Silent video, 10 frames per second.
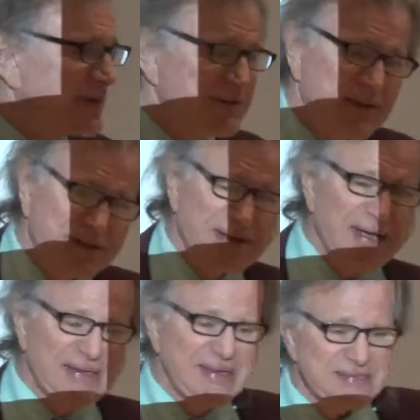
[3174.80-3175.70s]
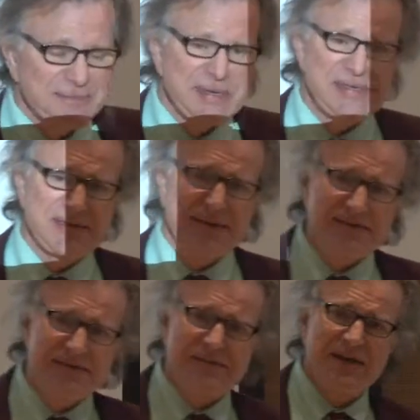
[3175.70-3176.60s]
I thought, God, that's amazing. That
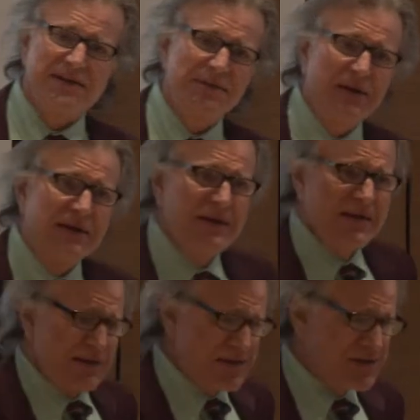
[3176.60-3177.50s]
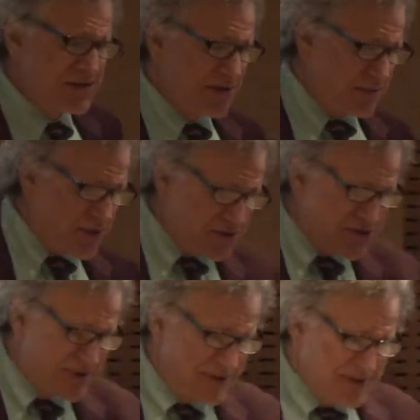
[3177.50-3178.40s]
is exactly right. He says the
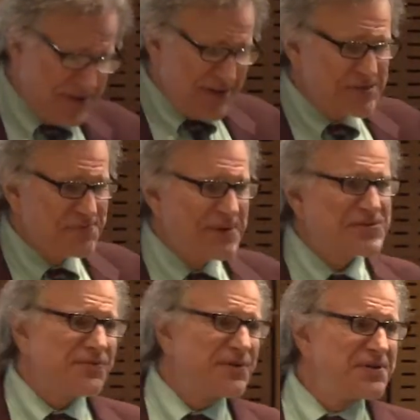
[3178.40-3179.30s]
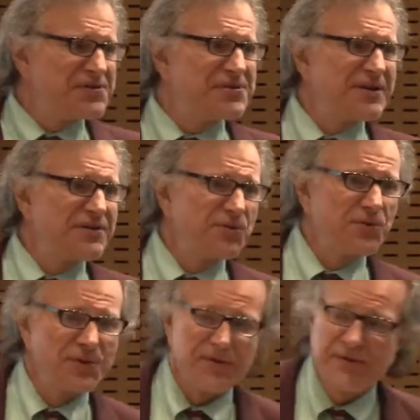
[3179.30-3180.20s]
most expensive real estate in the
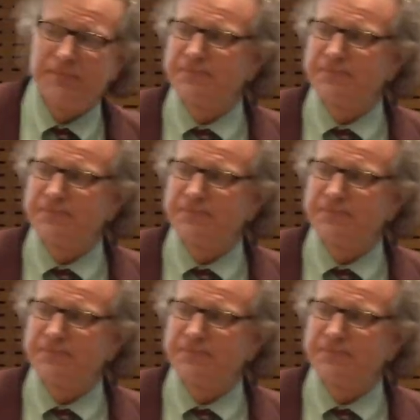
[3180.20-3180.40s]
world